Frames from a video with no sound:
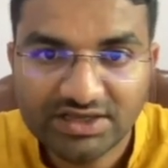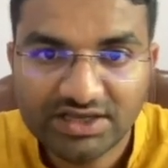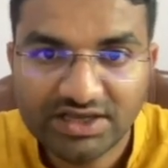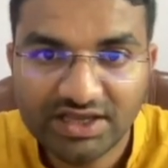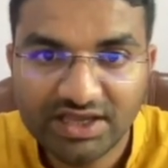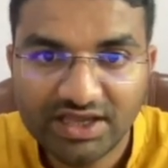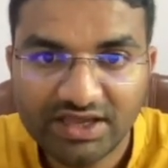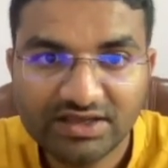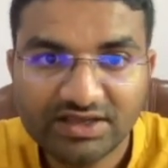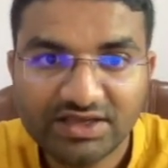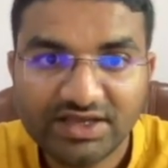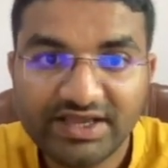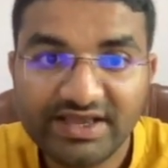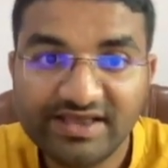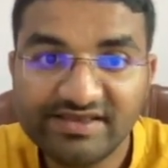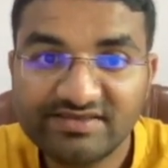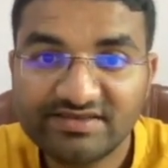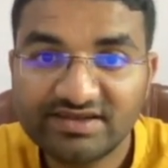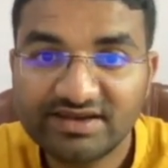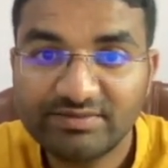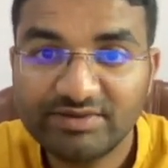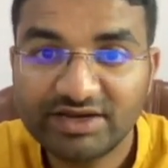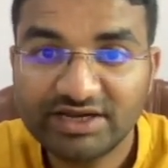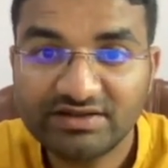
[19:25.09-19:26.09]
Okay,
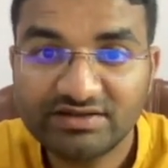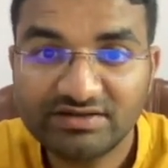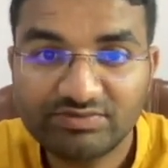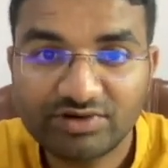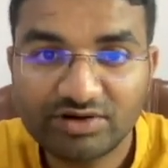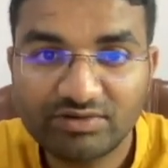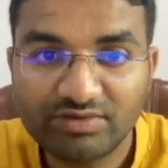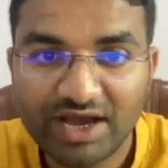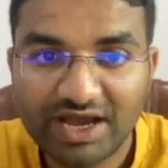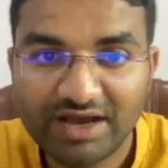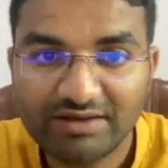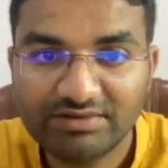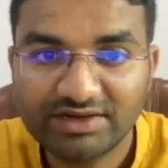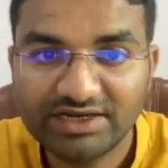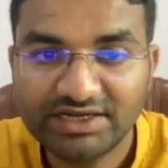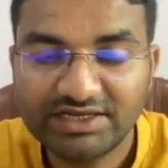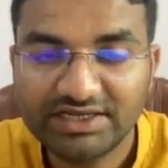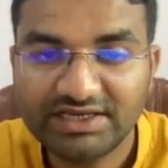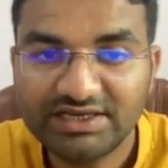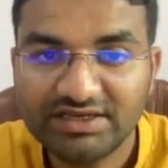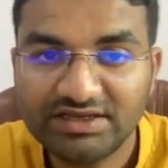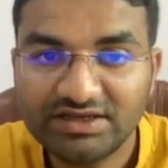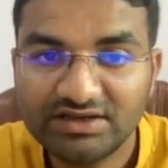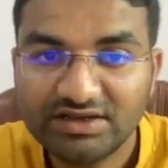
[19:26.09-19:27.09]
estimate the
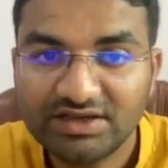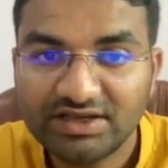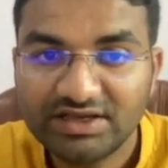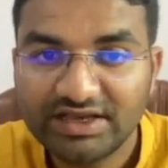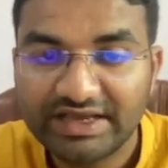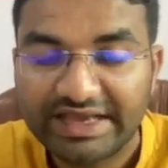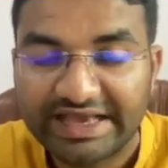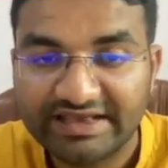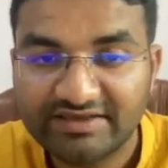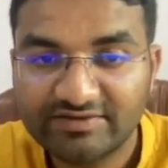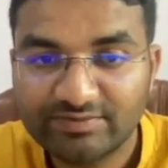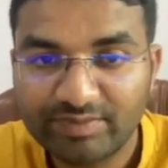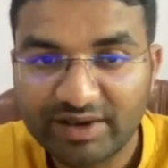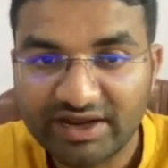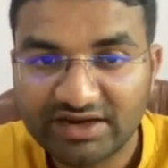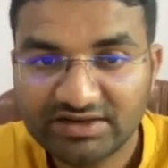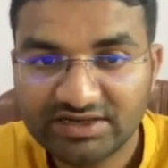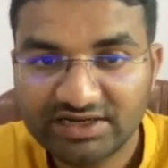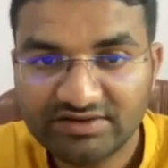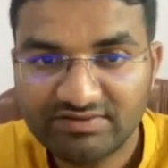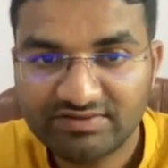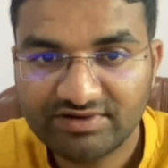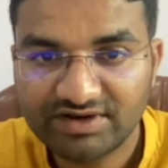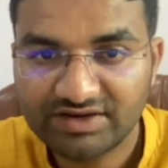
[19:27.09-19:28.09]
probability,
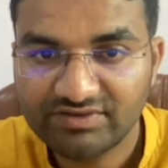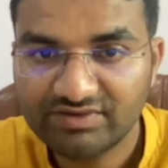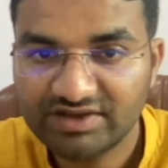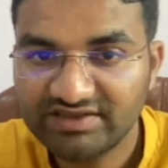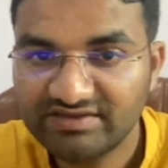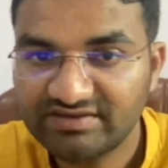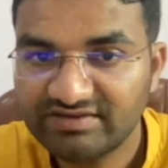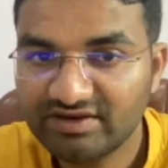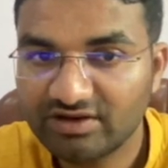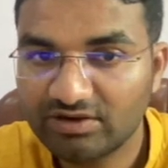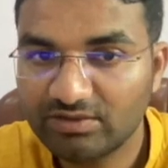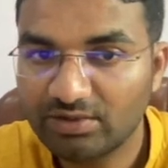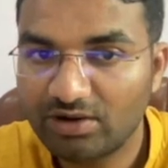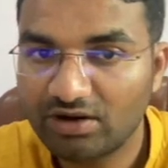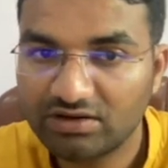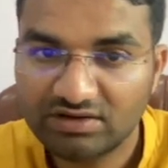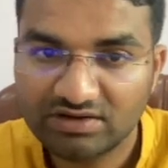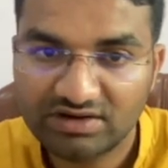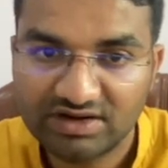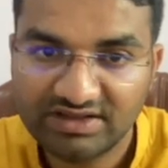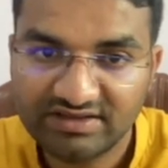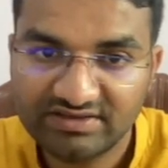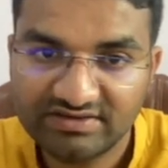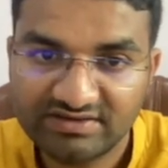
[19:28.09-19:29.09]
expected frequency of
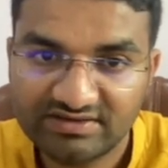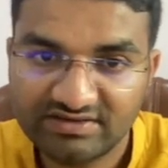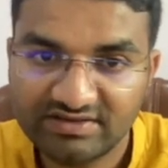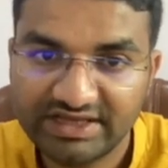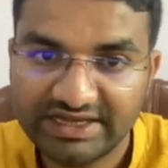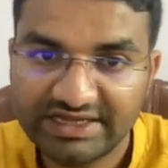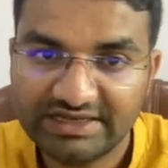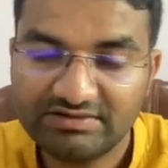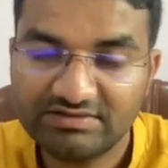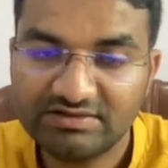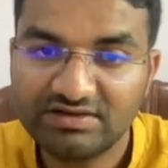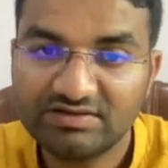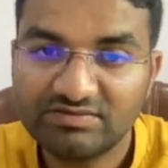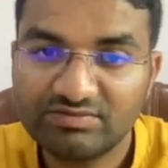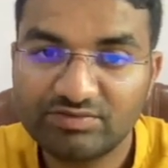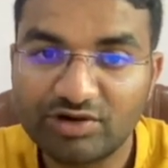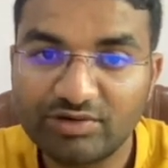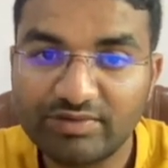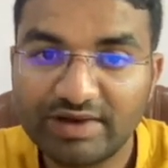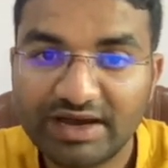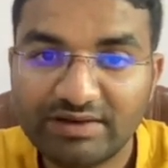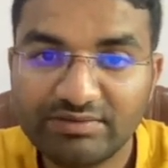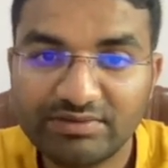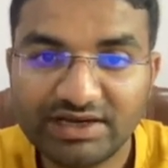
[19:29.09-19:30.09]
occurrence, then
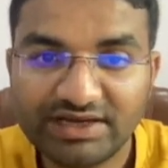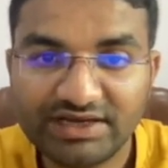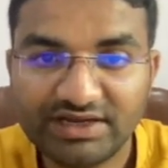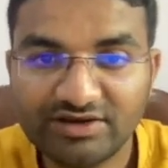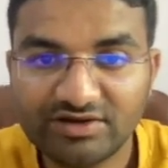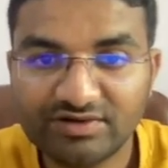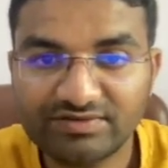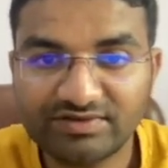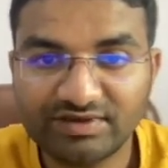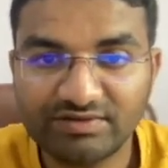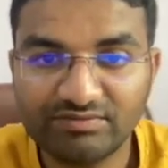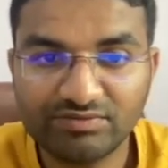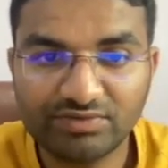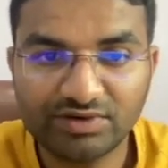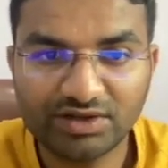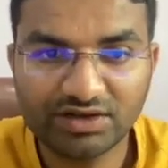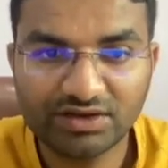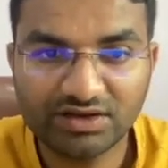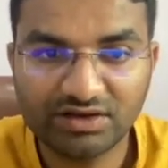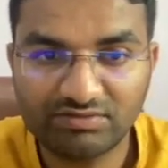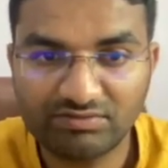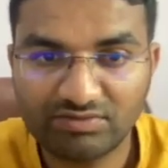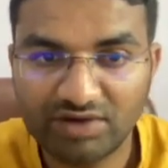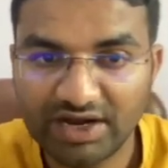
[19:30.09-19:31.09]
probability of simple
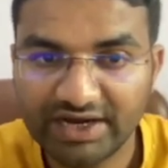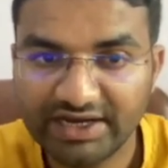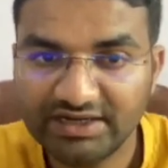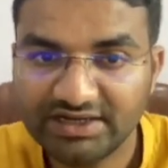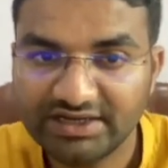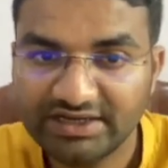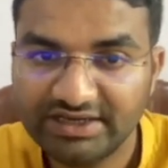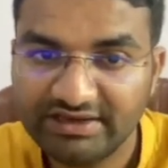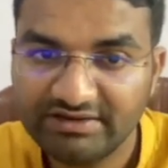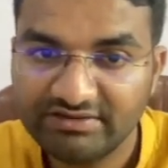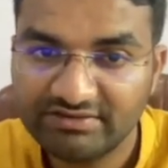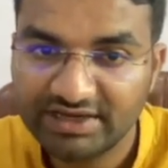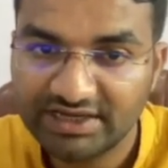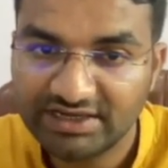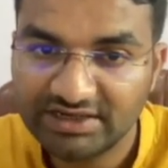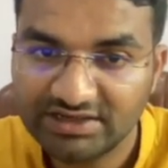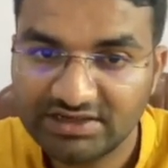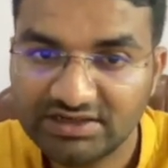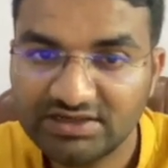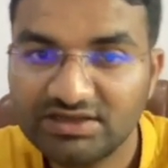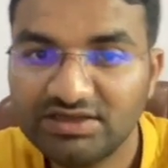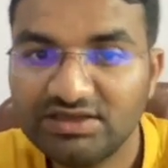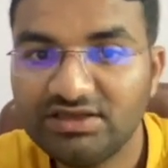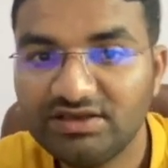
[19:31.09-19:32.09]
combined
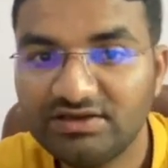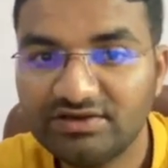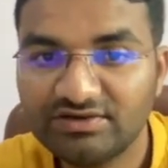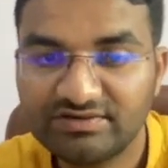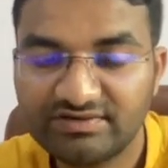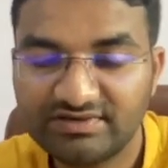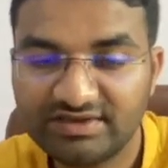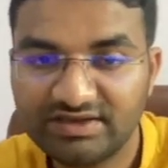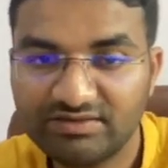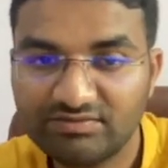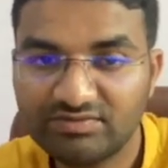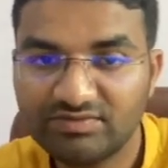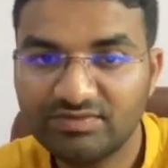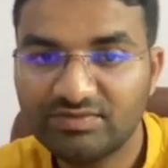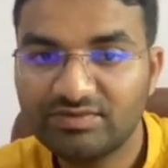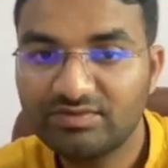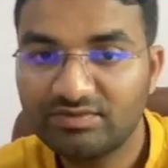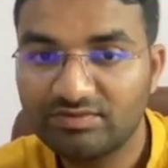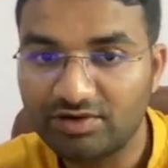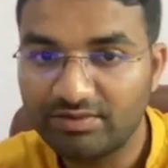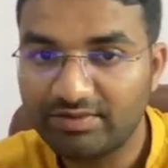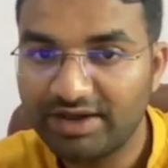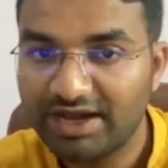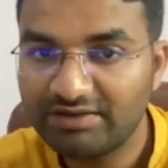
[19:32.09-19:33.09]
event using
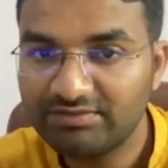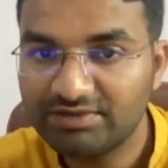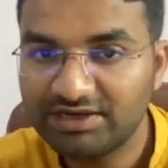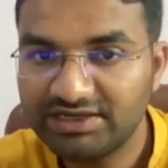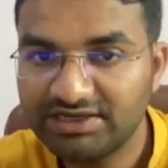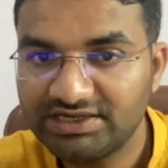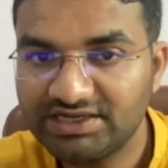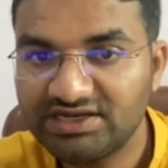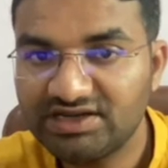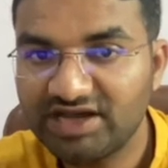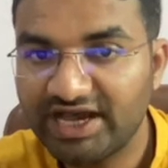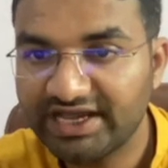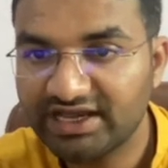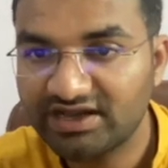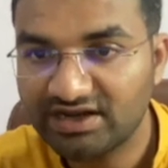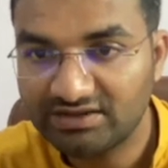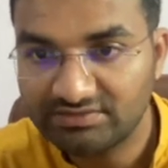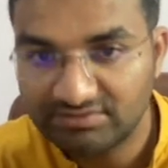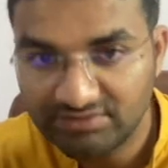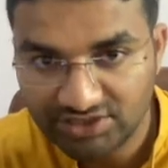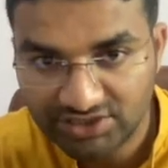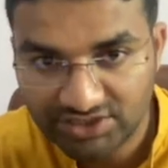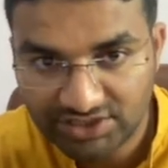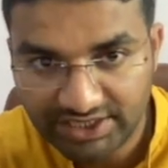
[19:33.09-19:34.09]
probability
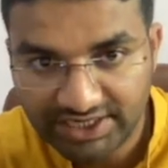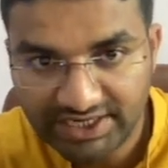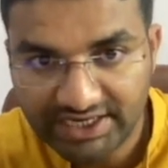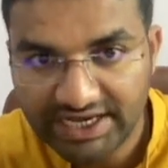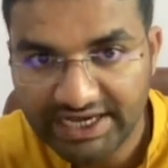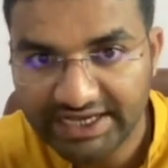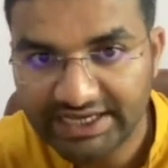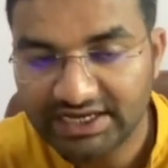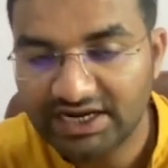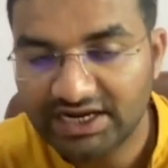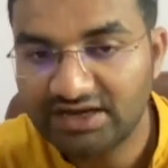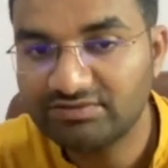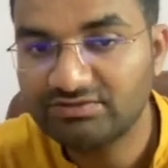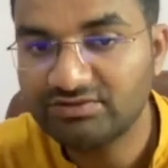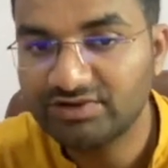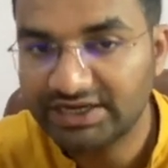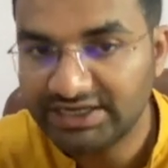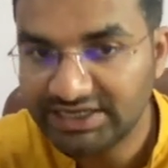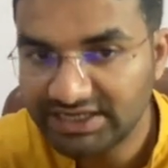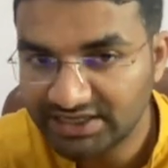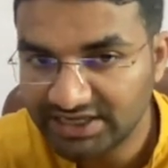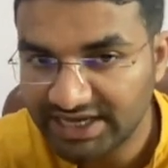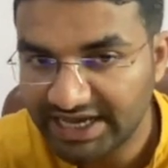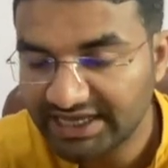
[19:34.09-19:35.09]
diagram, tree diagram,
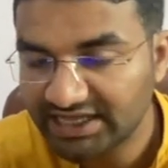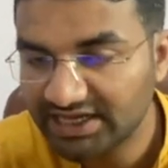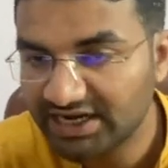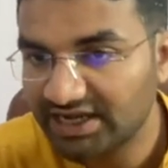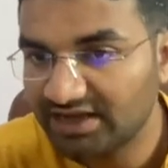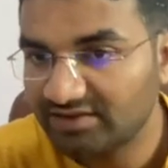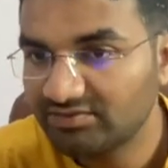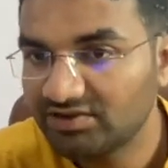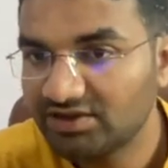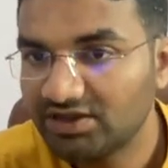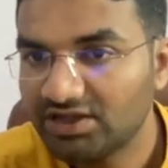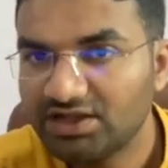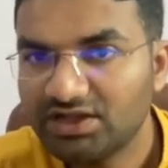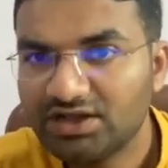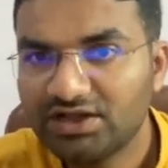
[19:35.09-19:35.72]
Venn diagram.